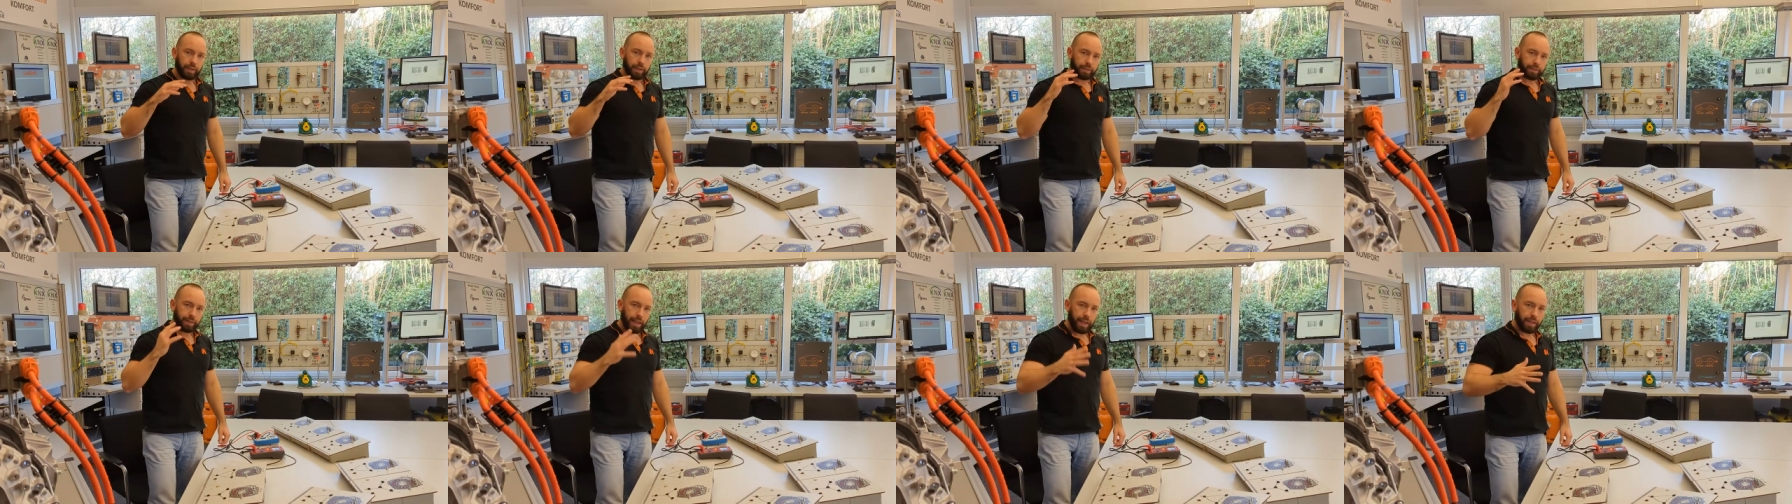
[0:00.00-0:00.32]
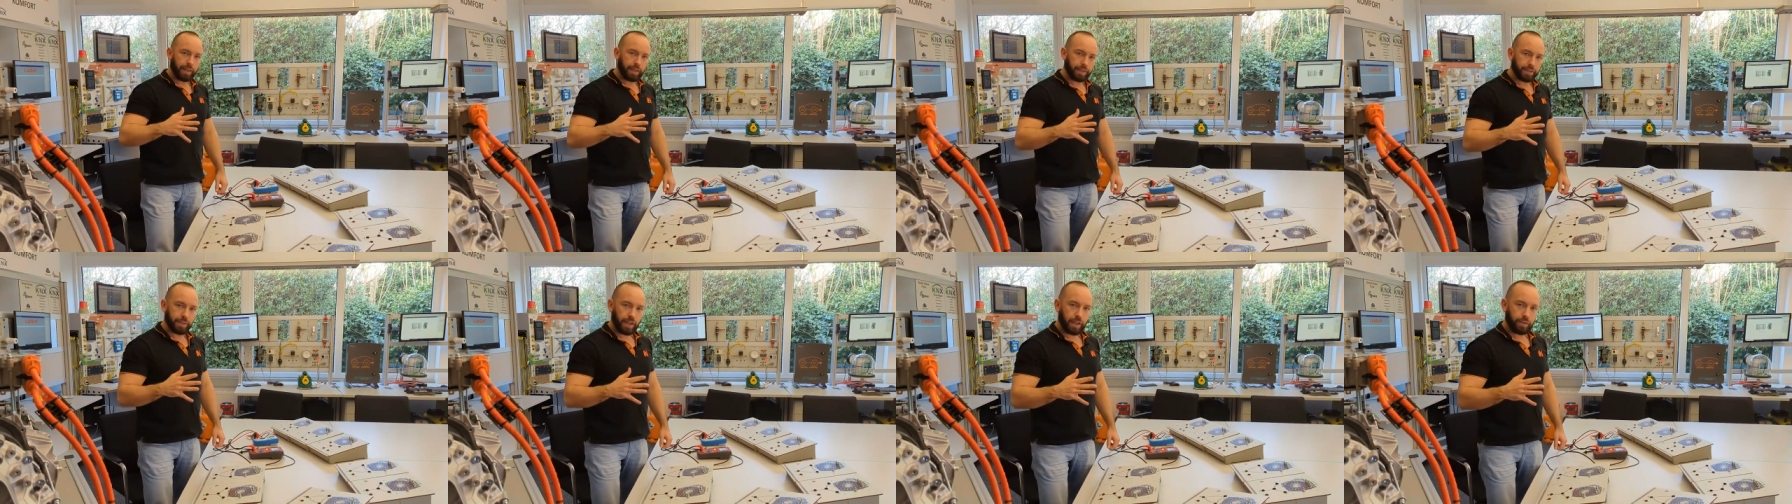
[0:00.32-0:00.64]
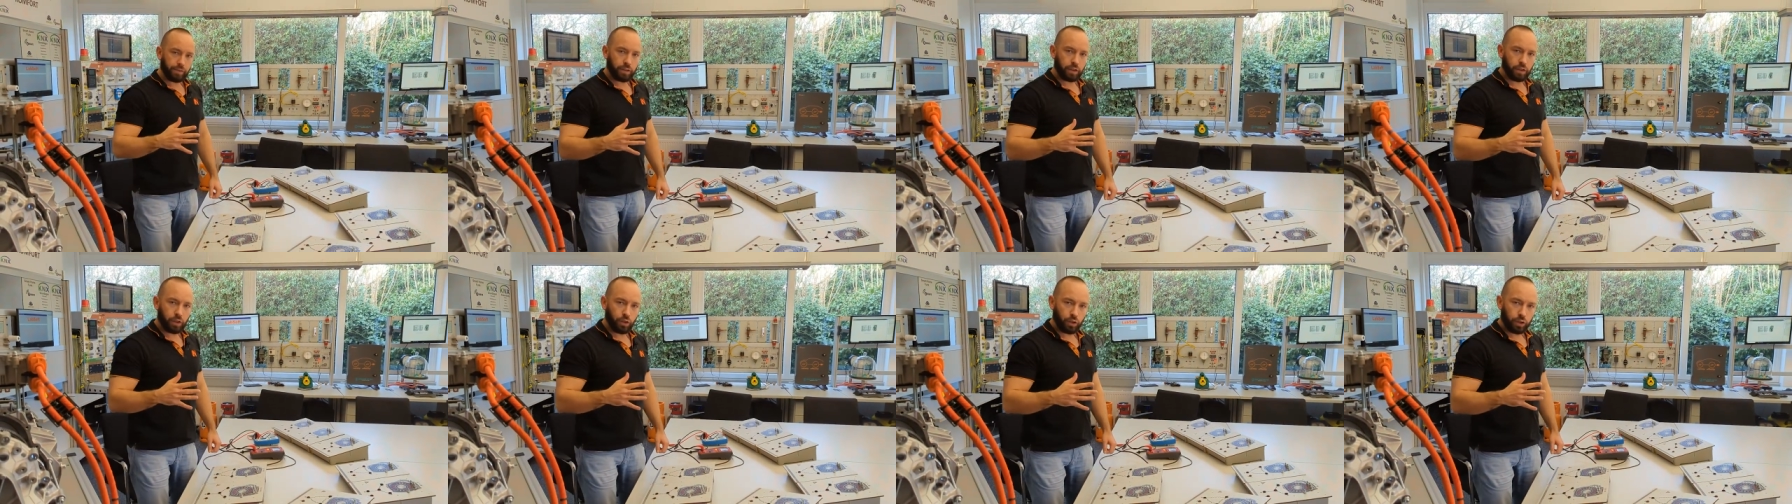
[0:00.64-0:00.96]
Then let's have
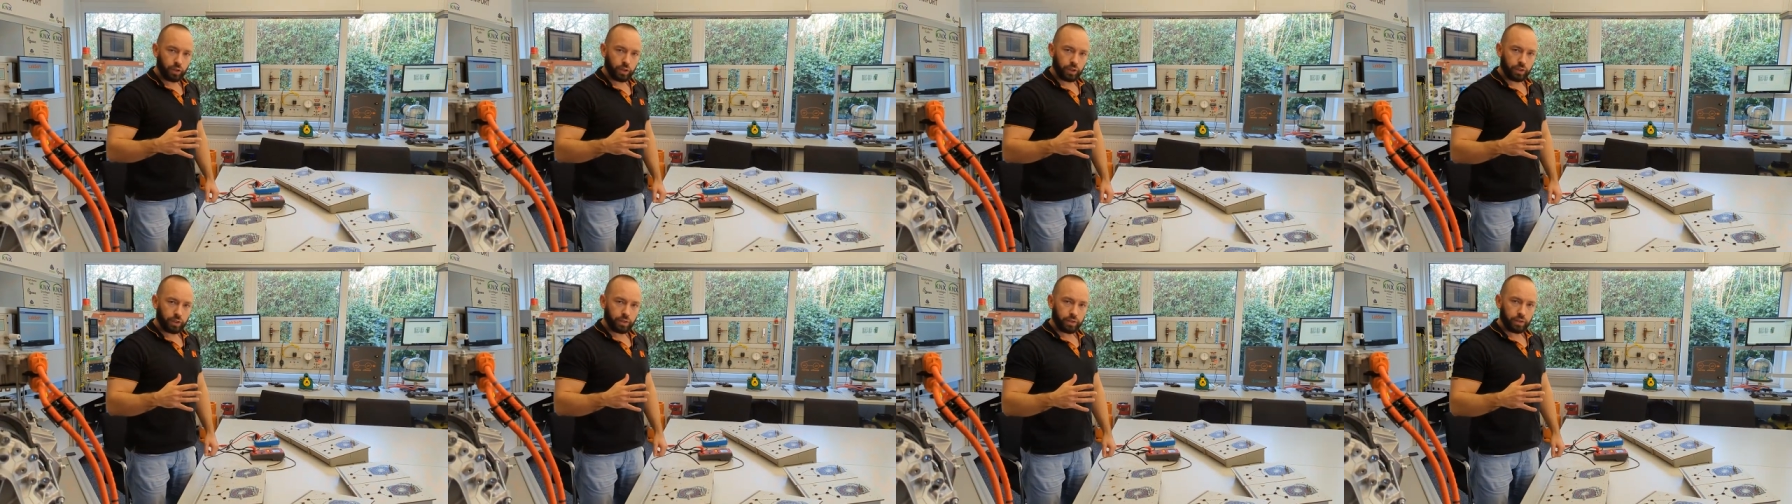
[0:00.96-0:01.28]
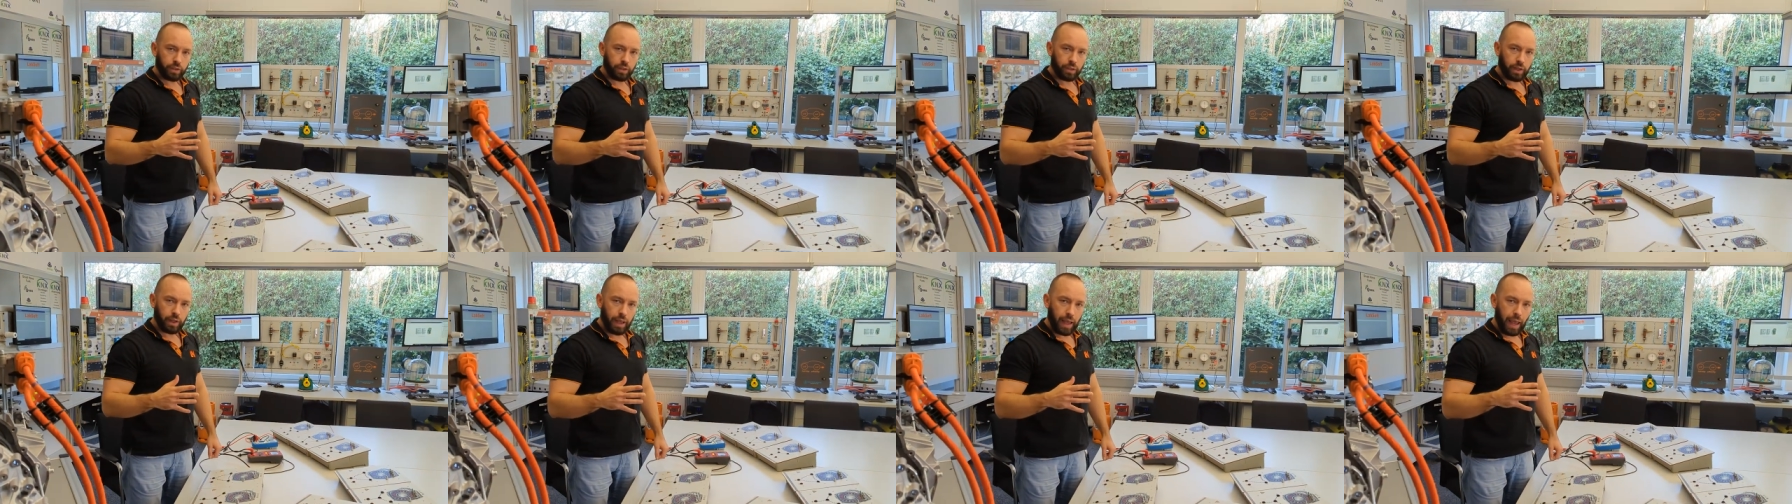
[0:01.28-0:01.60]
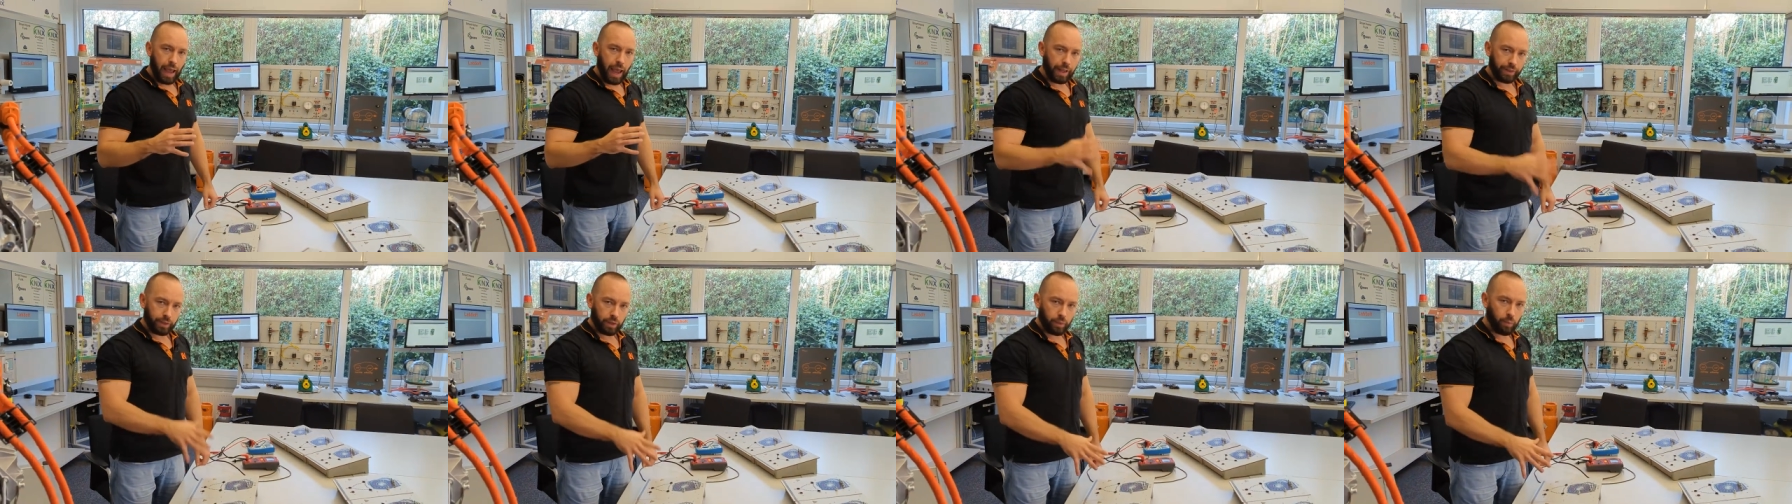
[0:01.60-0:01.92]
a look
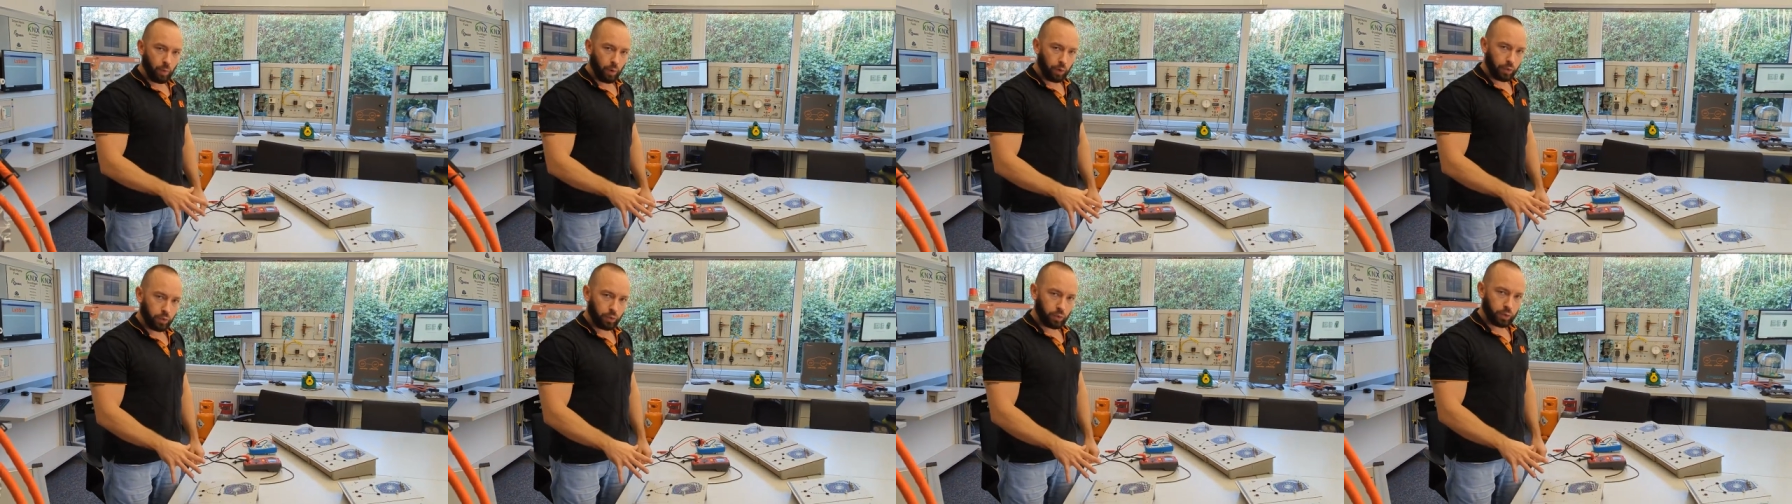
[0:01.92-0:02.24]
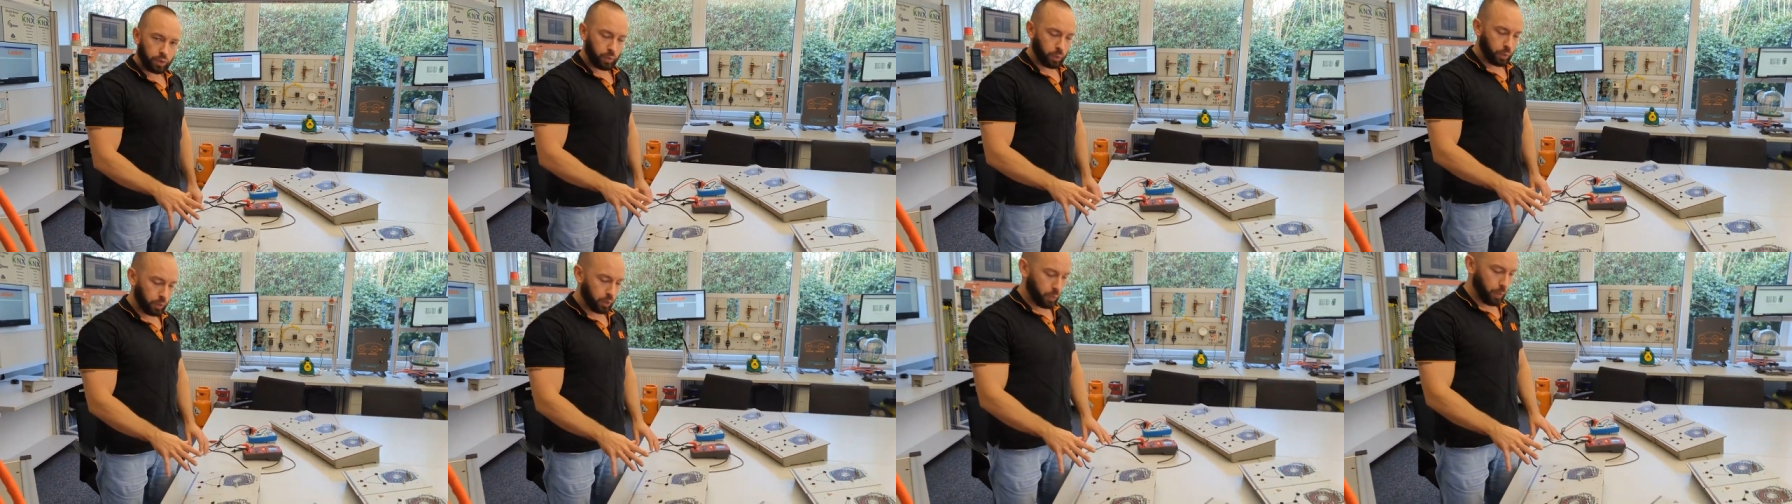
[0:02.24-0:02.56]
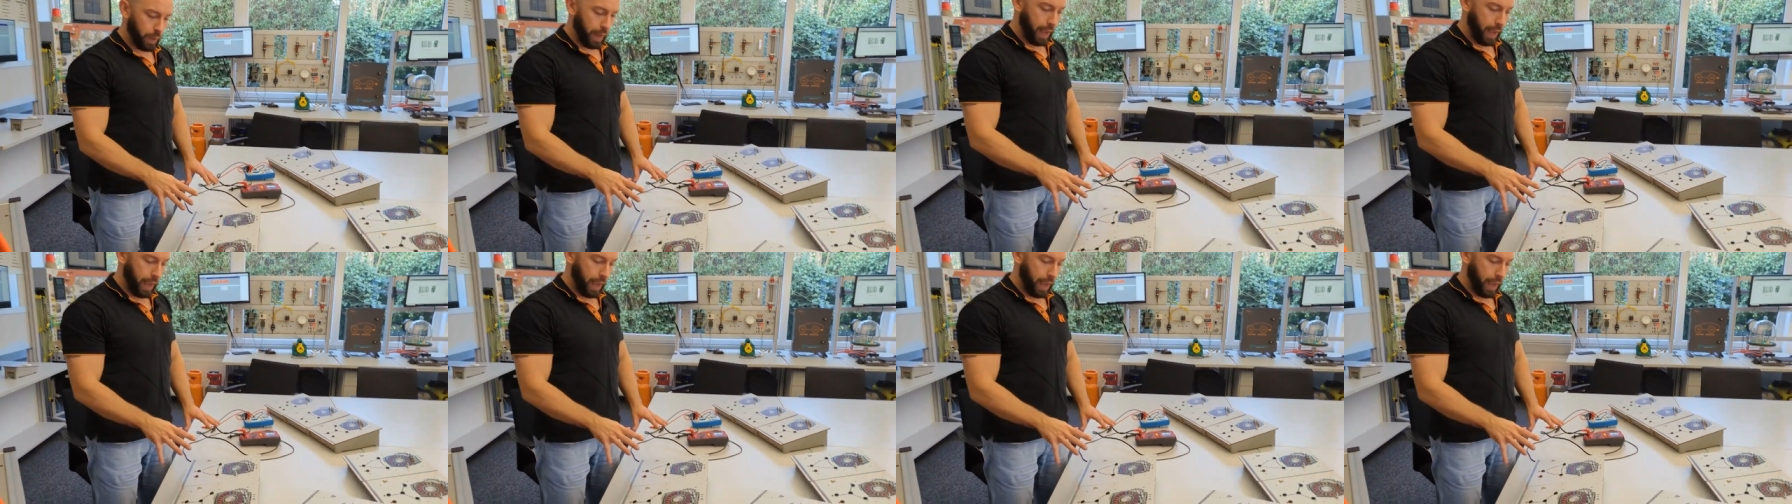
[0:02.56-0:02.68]
at the modules which we